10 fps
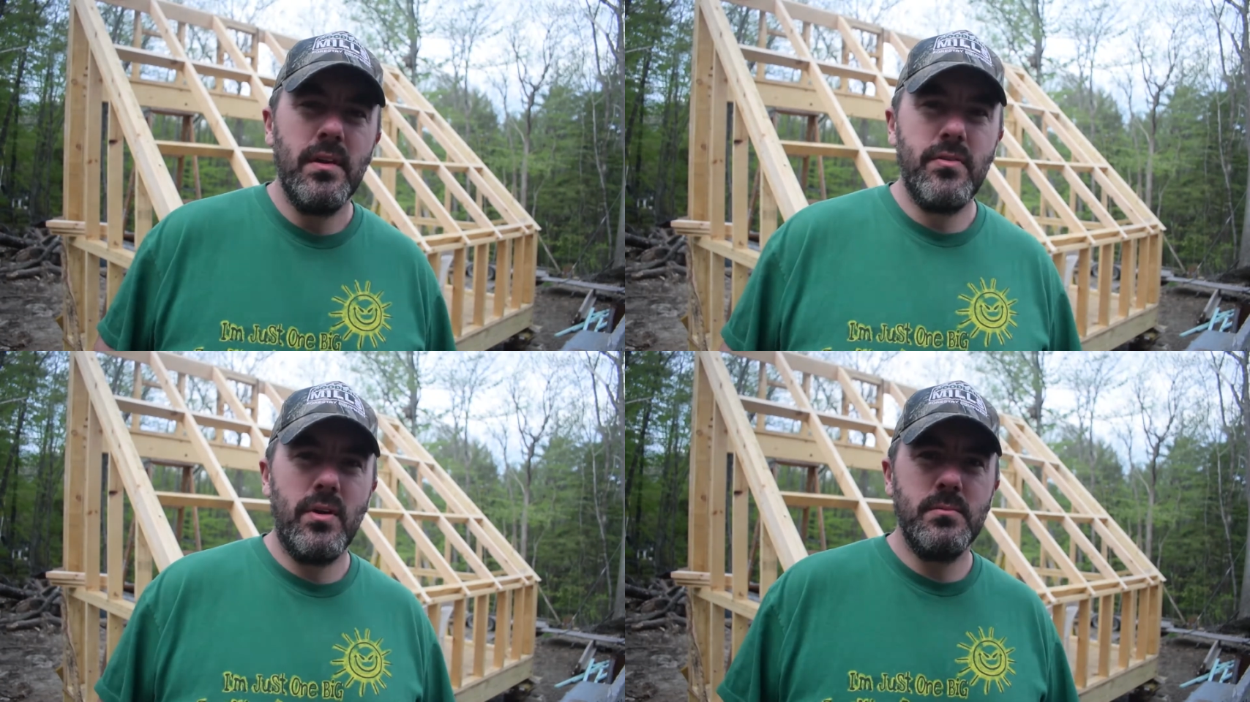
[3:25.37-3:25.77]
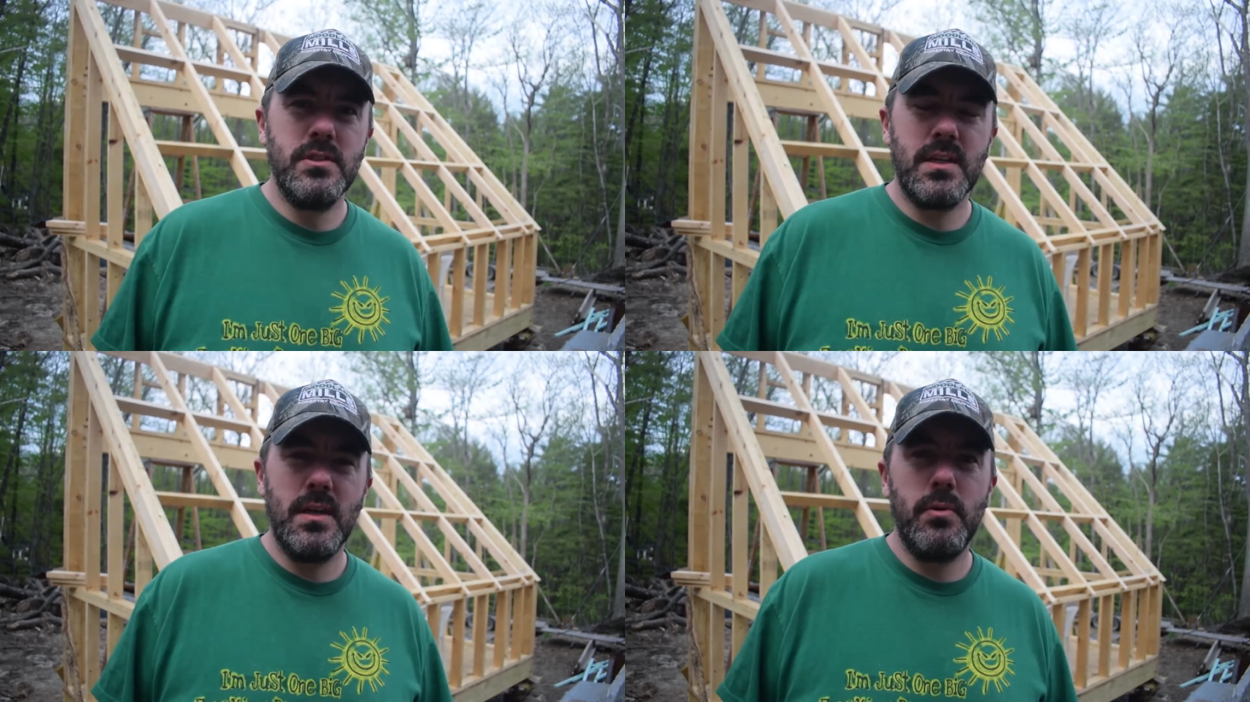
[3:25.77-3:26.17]
So I'm
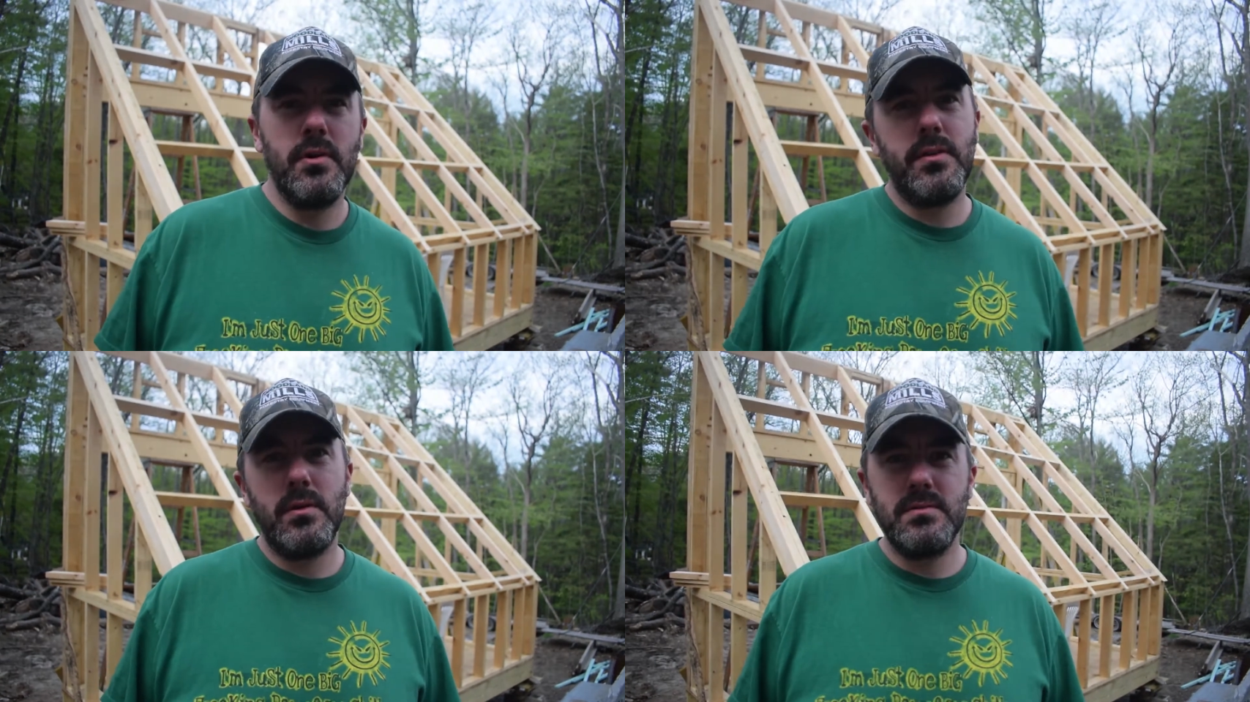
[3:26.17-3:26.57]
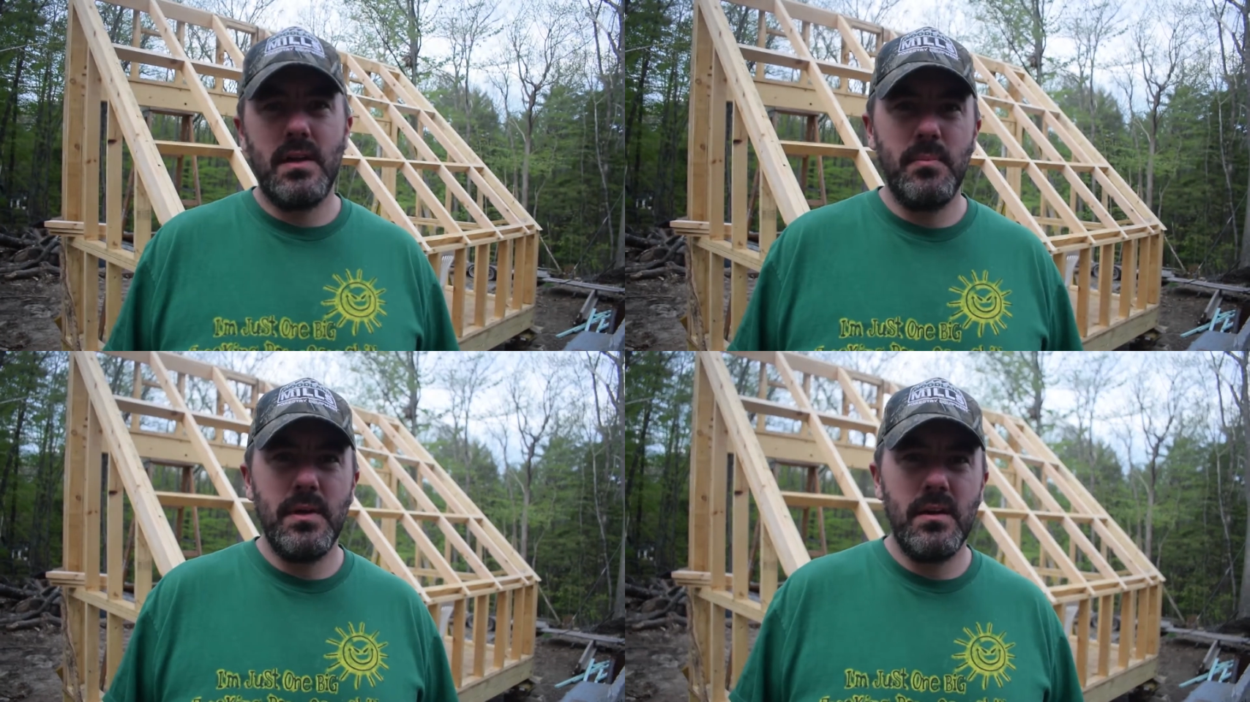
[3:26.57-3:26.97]
just gonna put those
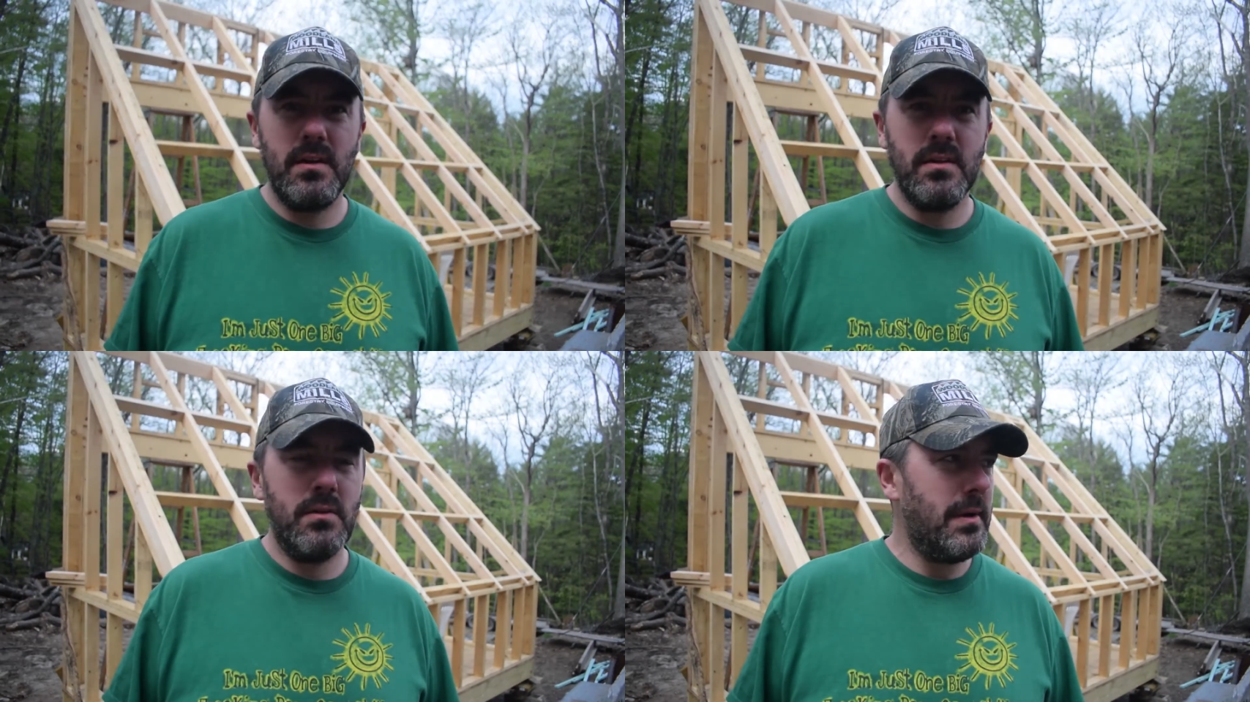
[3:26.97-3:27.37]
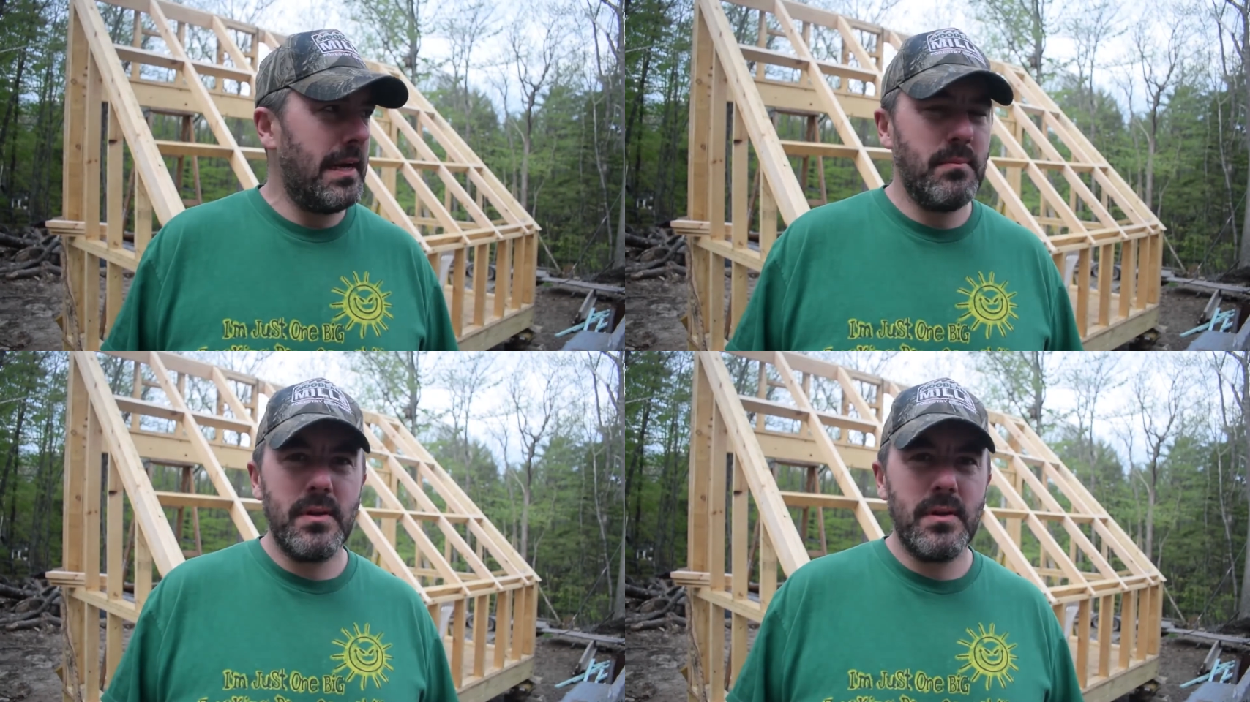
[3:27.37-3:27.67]
up here in the rain,